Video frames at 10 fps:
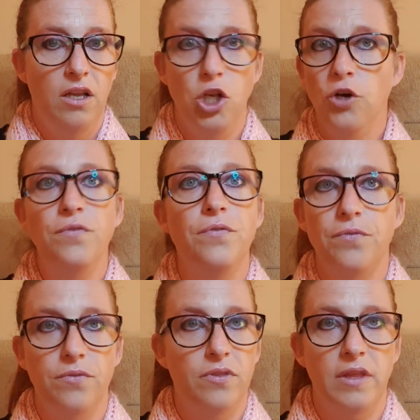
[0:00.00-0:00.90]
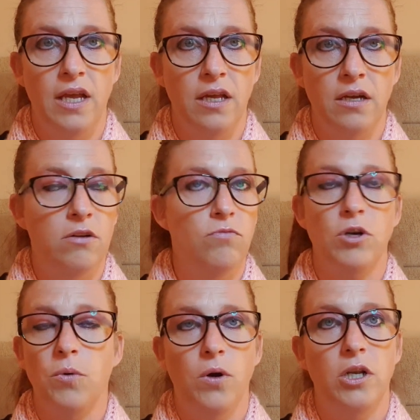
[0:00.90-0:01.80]
love thing,
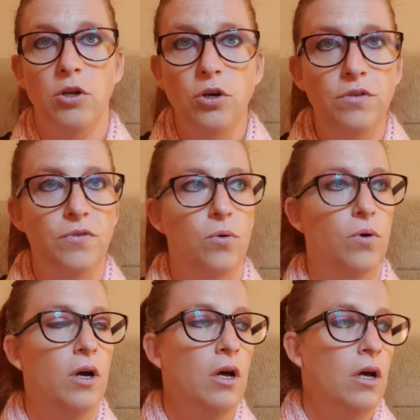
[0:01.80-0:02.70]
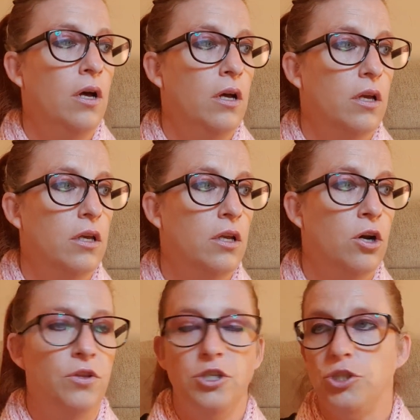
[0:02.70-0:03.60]
unrequited love, or, you
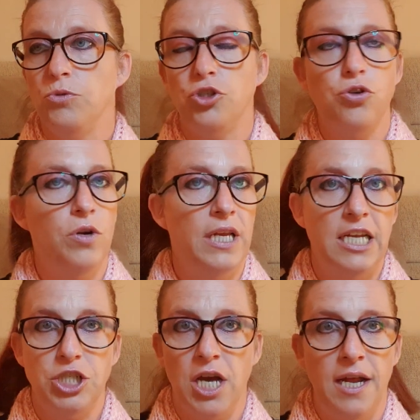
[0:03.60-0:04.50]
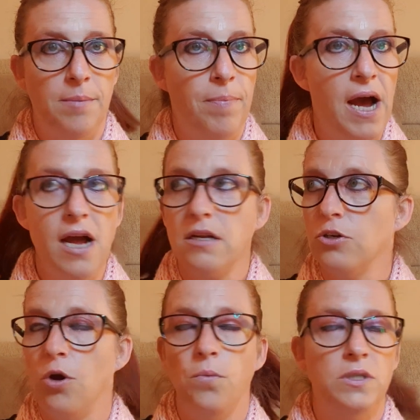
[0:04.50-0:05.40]
know, that she was trying to get Jade back.
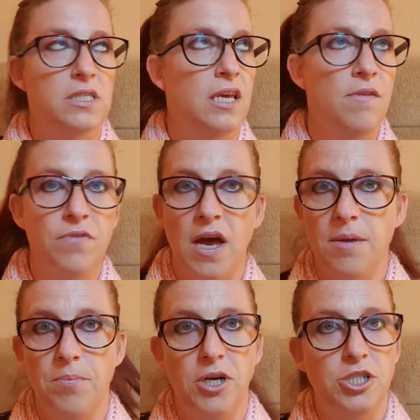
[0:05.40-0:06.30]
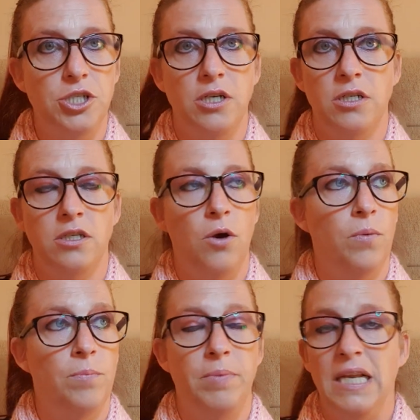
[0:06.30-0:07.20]
No one's give that impression. No
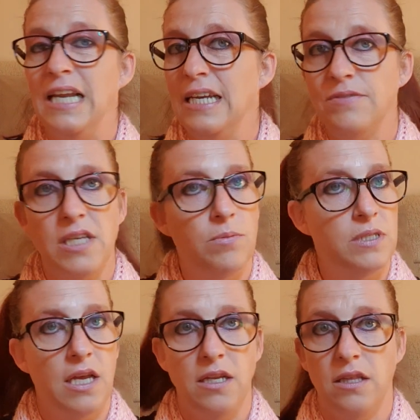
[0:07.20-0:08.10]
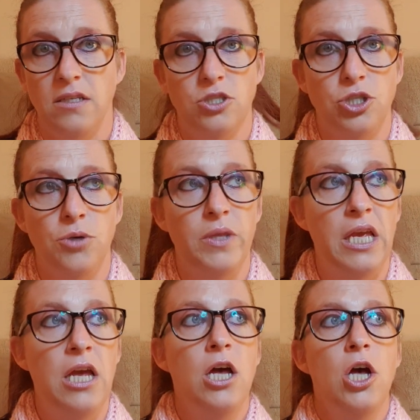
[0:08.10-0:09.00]
one believes that was anything to do with
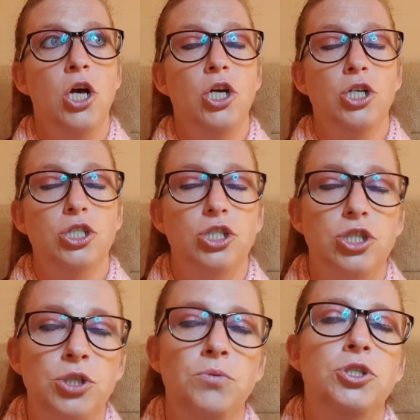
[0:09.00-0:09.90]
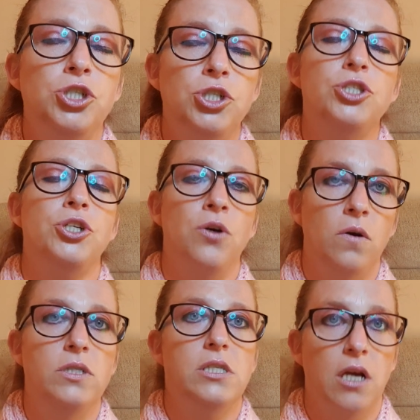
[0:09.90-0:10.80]
it. She was just a
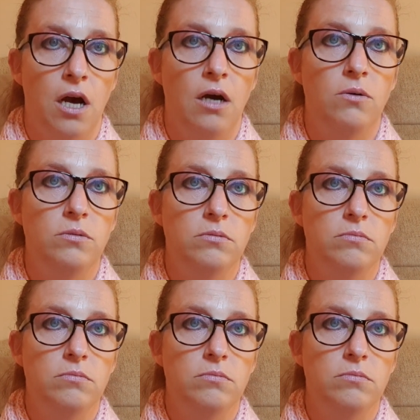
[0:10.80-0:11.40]
nice girl.